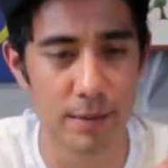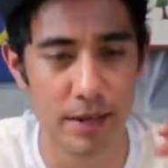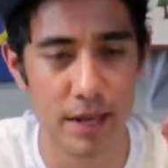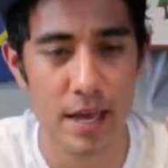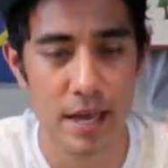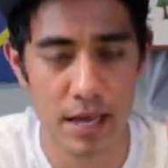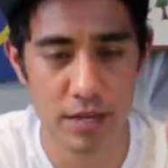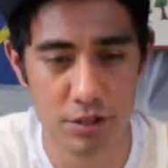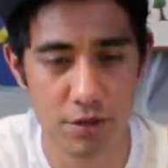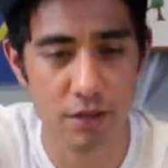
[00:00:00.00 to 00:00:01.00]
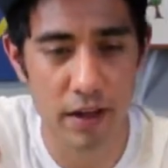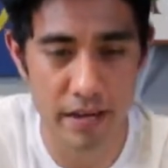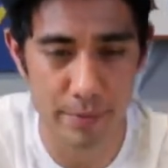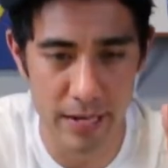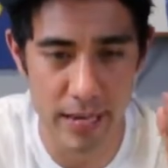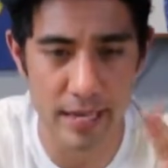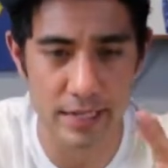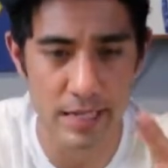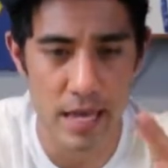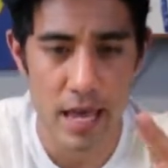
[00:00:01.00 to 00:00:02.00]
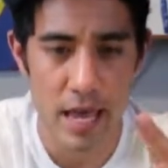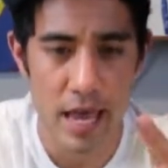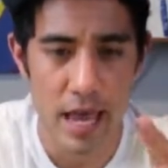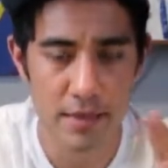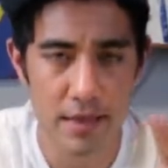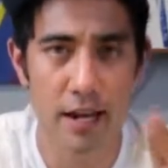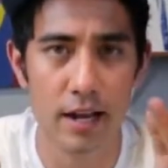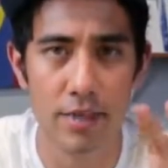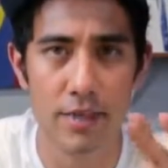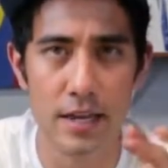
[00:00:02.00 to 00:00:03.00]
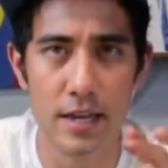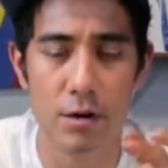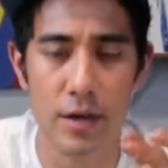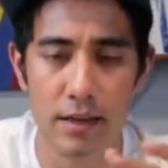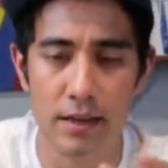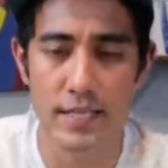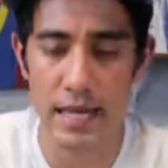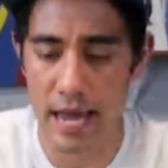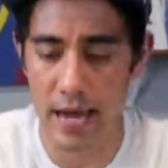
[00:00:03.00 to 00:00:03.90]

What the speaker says: I'm like, it should fly out of my hands. And then I got thinking, okay, let's